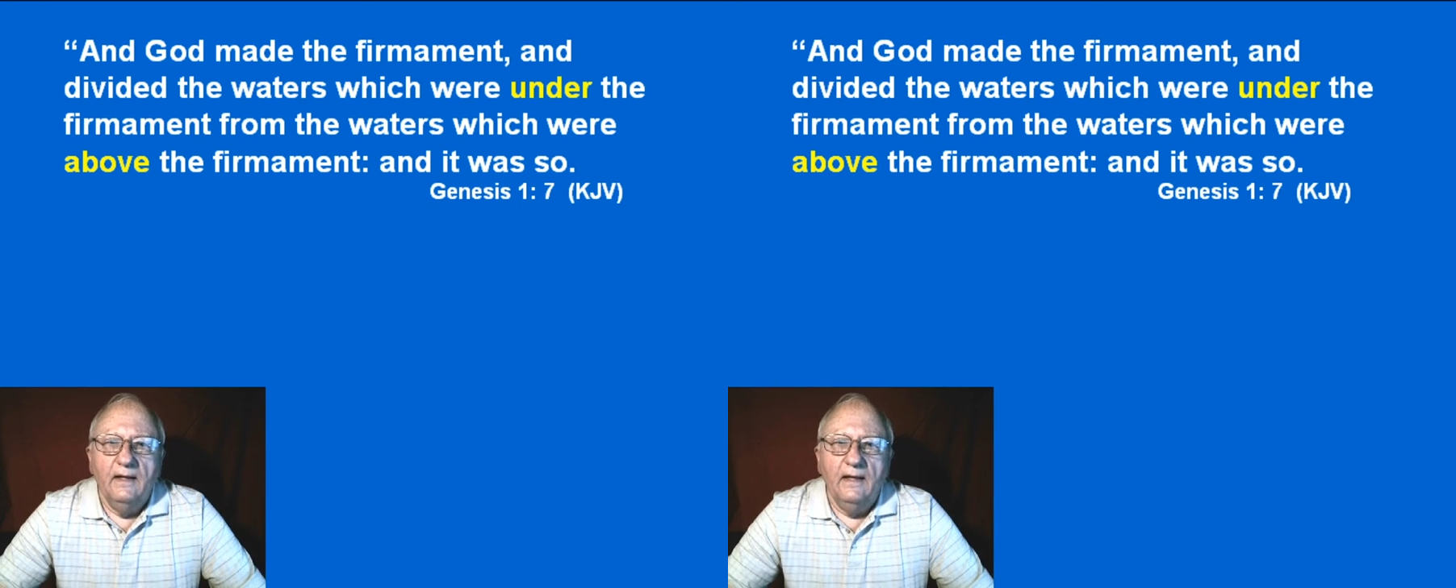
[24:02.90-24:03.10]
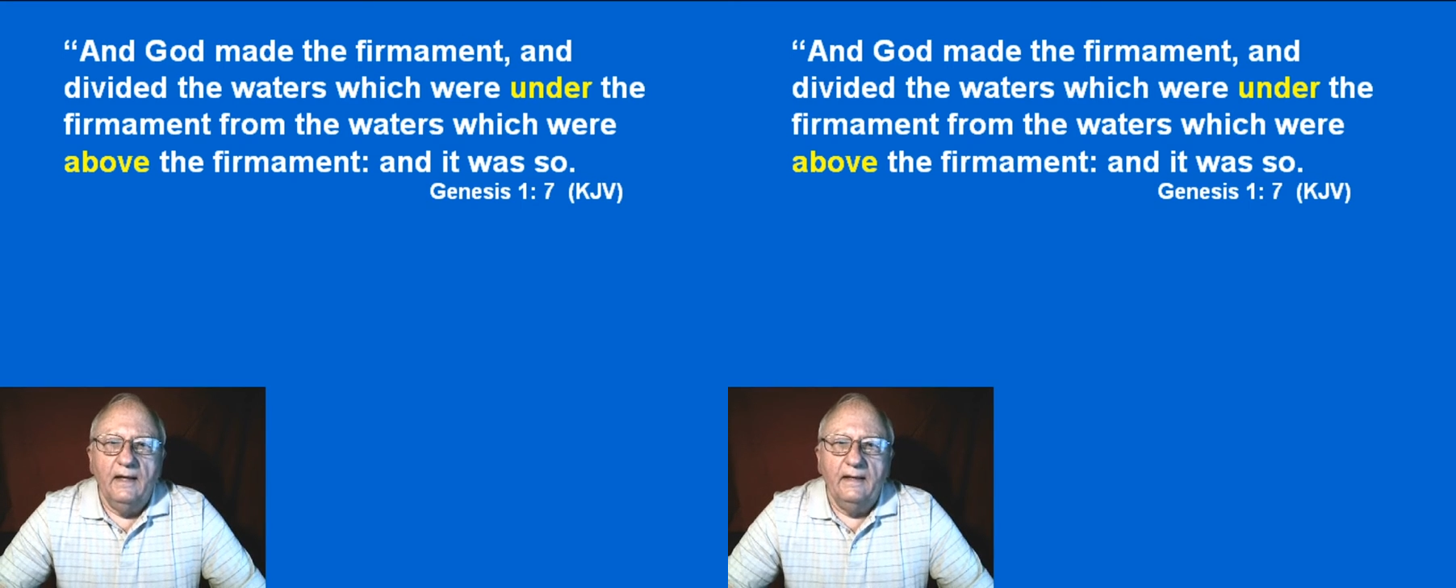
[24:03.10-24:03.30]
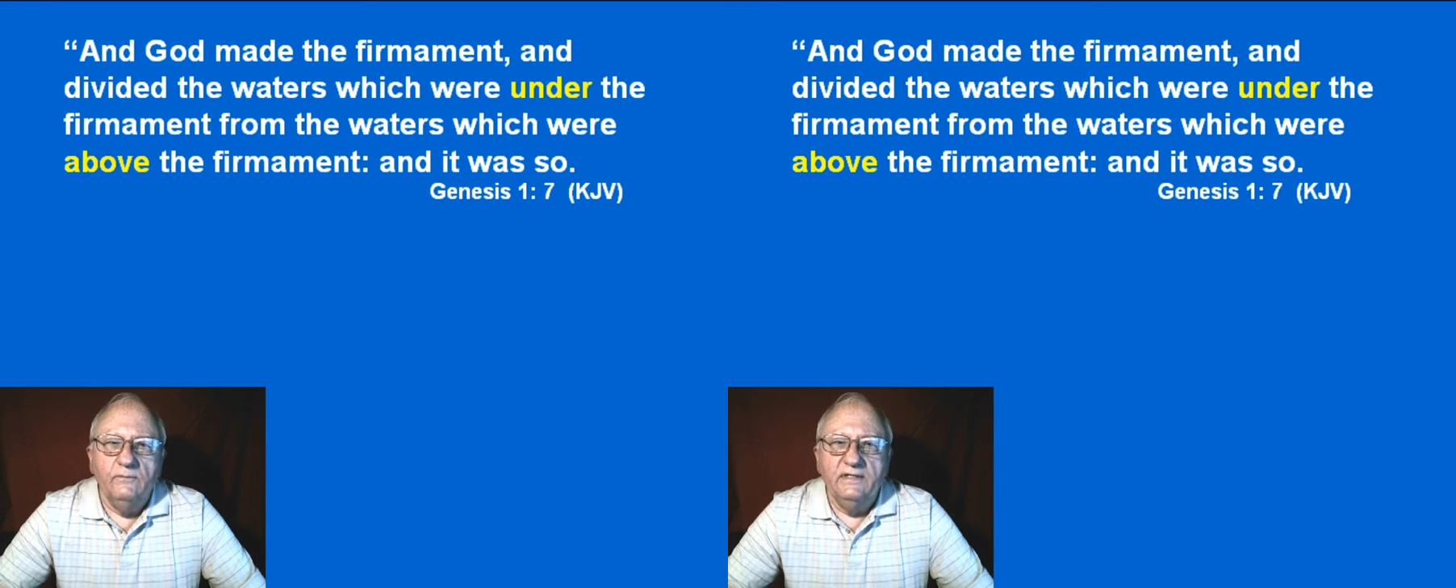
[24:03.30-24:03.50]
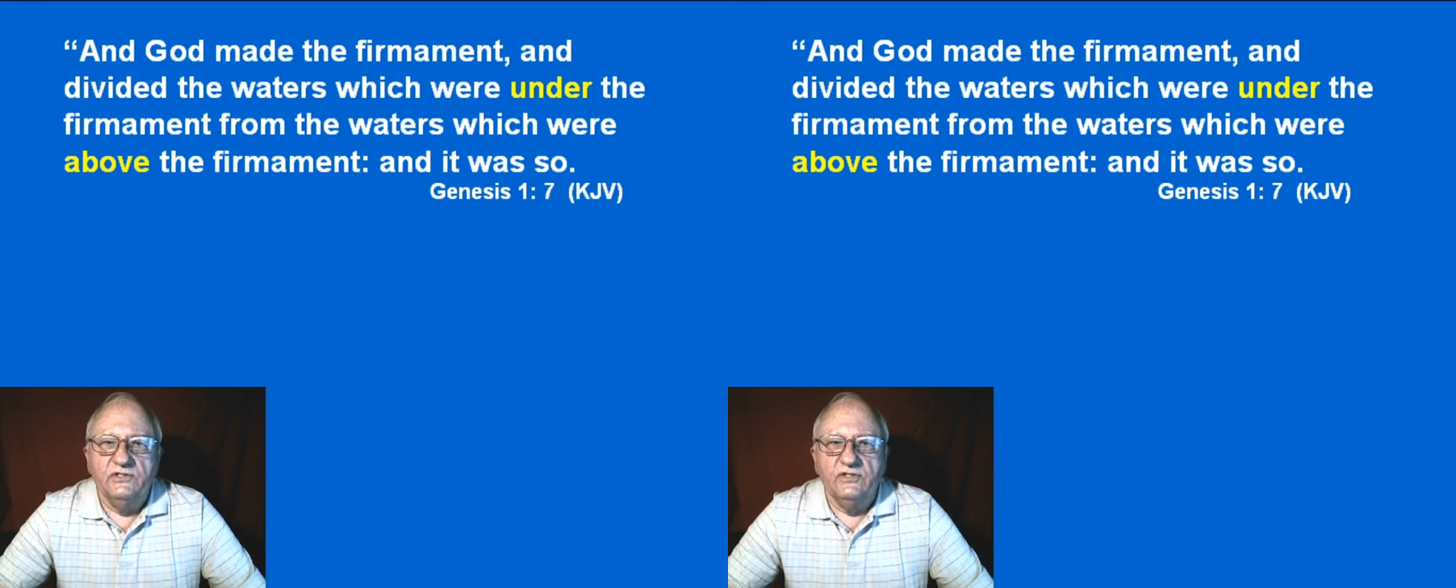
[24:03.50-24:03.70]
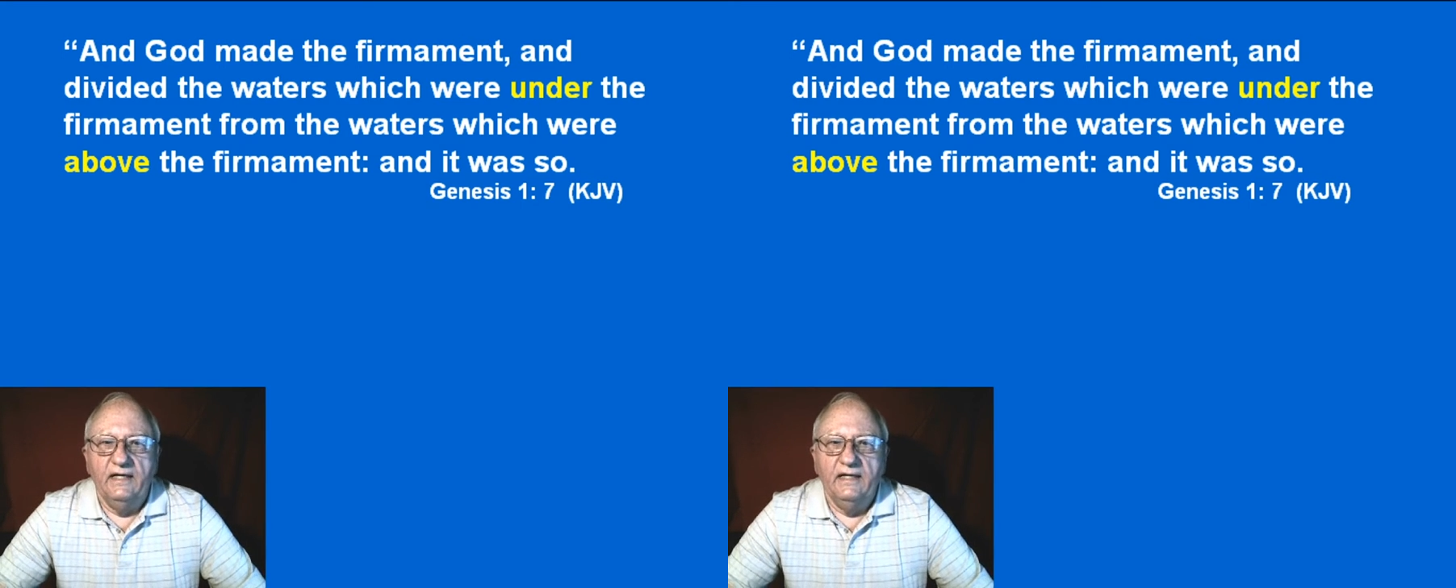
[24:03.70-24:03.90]
And we
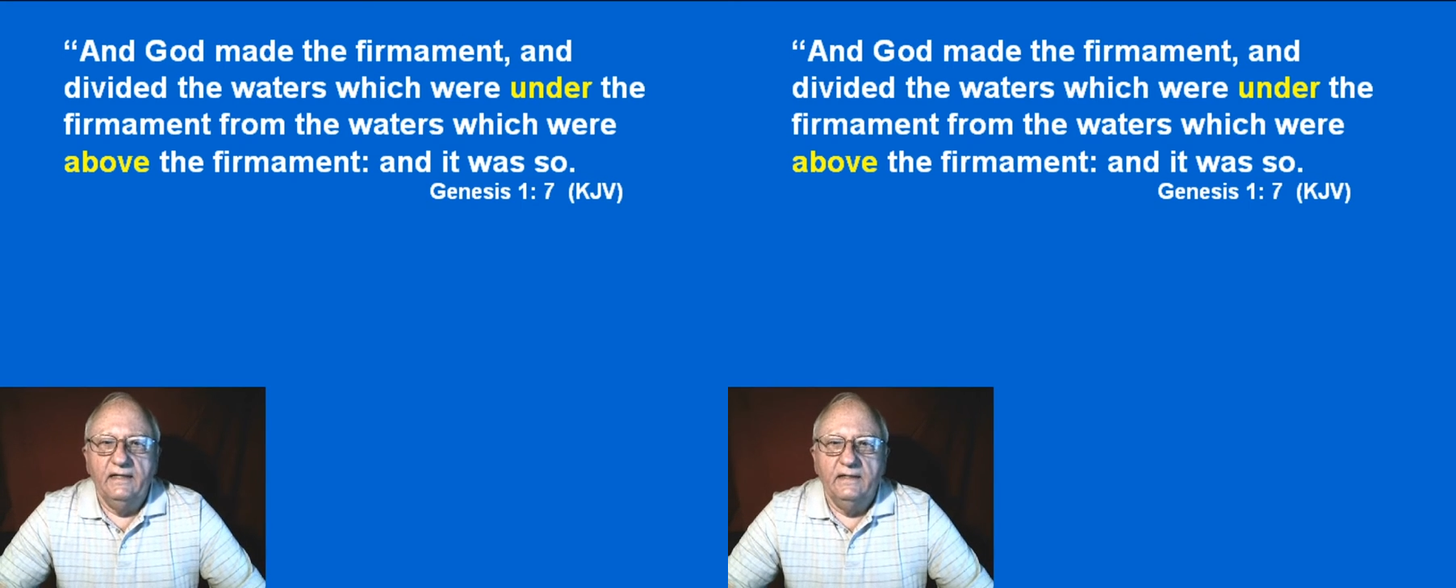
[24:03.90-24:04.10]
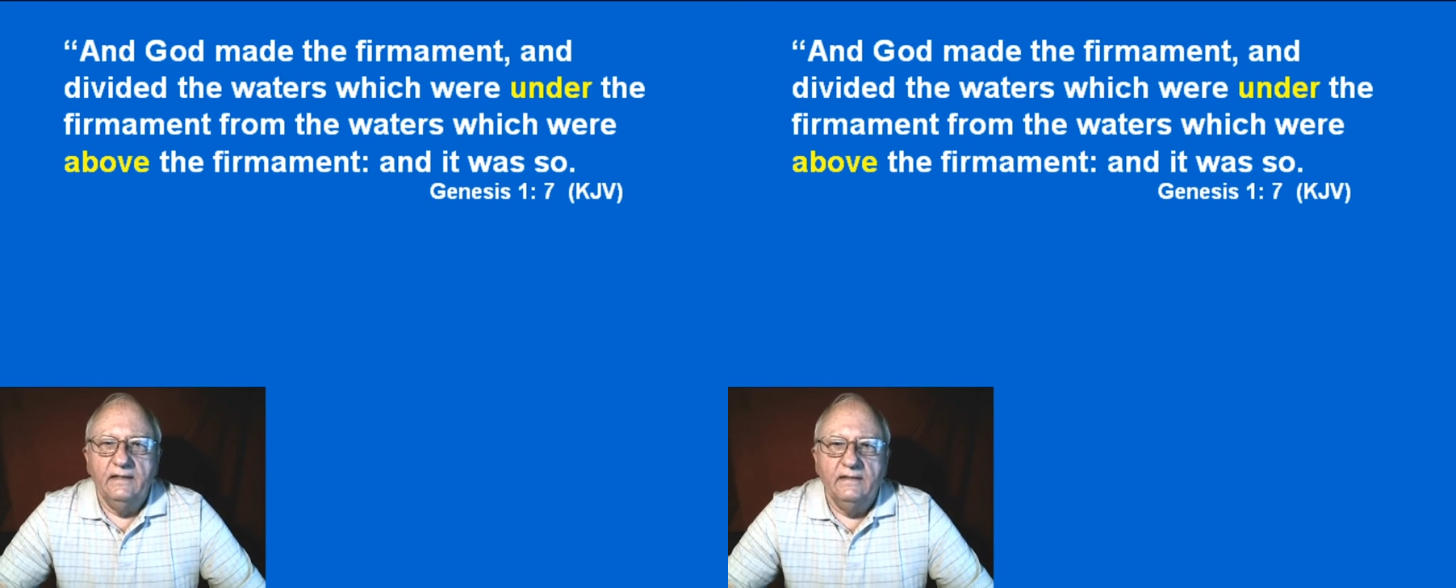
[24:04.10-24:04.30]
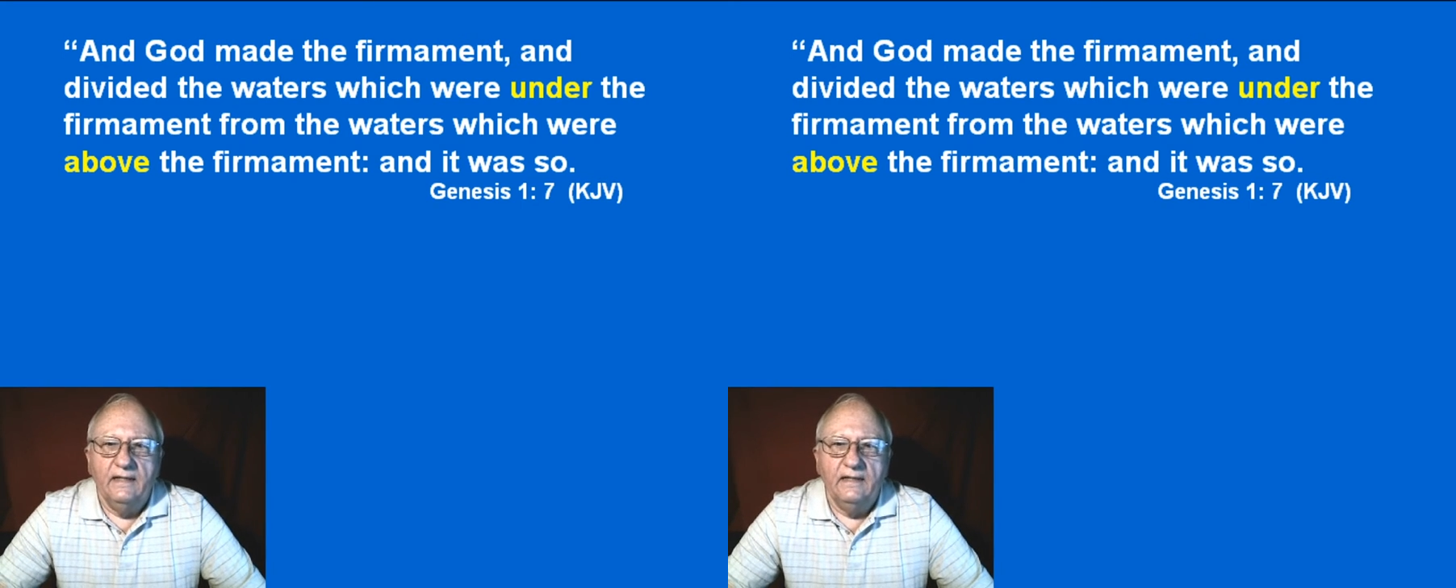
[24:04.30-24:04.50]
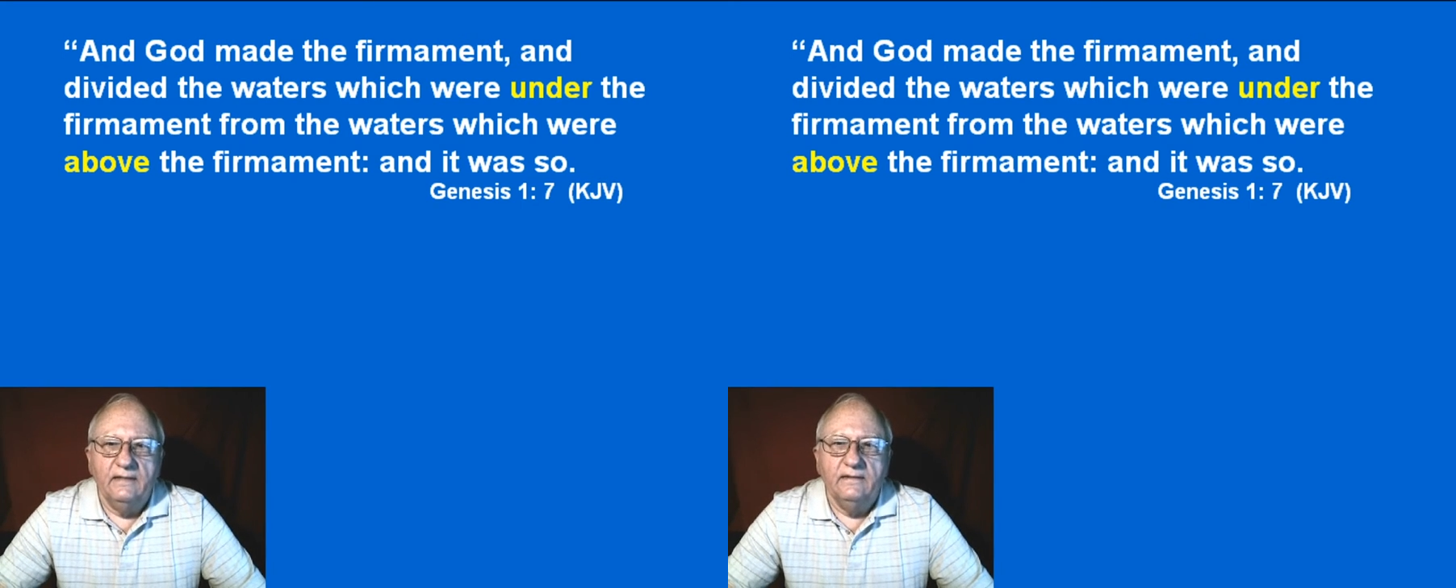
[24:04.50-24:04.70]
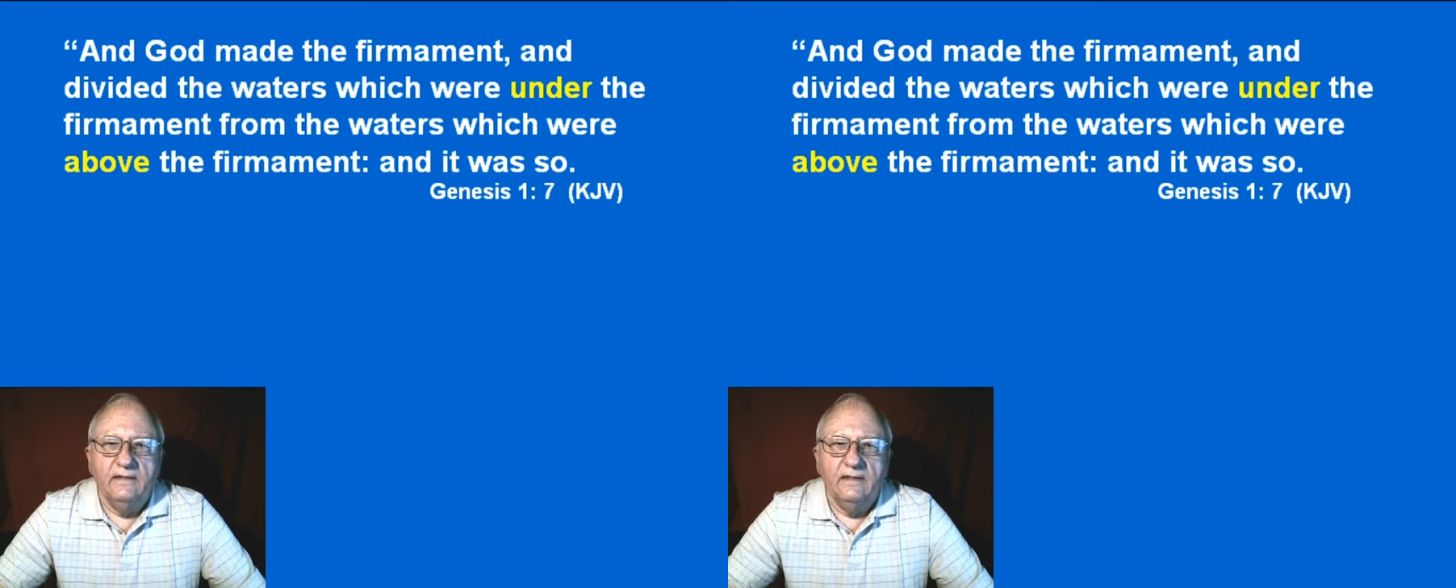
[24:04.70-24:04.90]
said
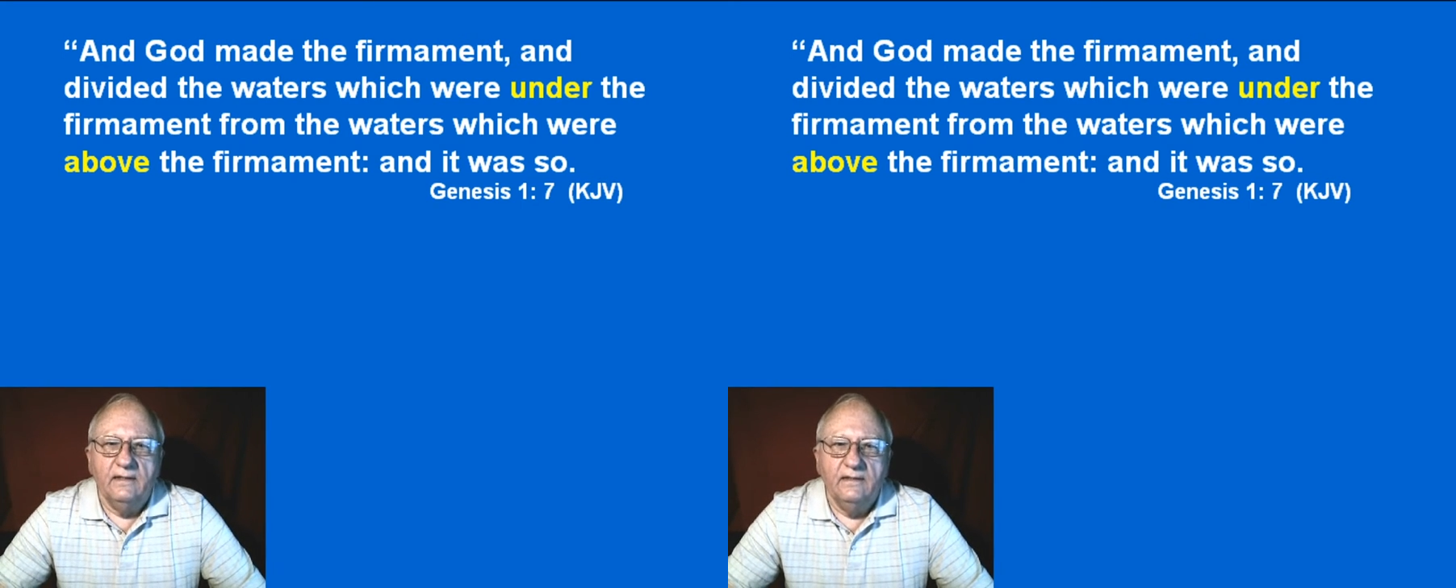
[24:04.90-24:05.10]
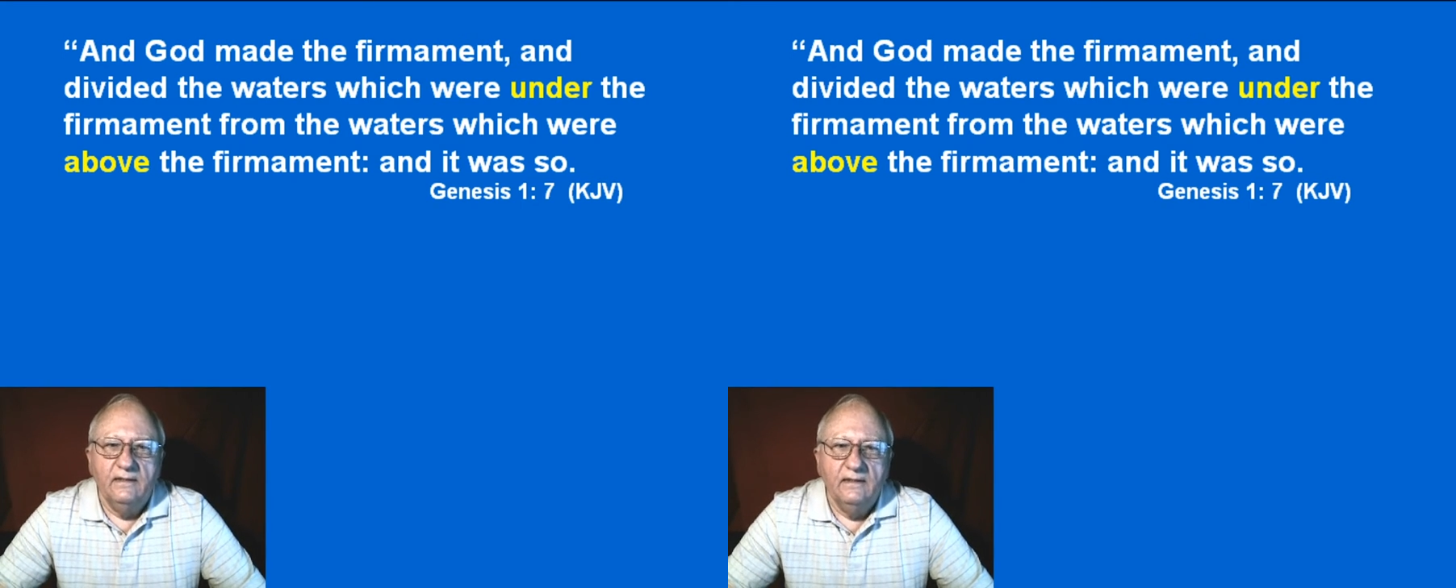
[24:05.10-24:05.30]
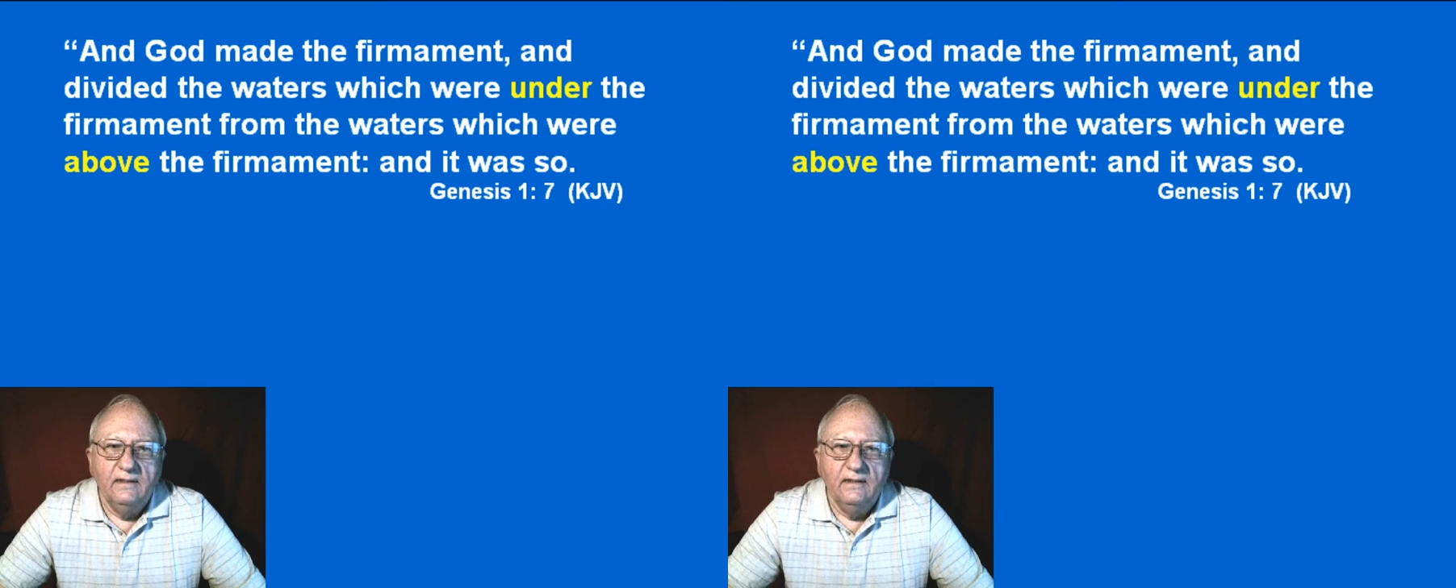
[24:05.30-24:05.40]
that uh,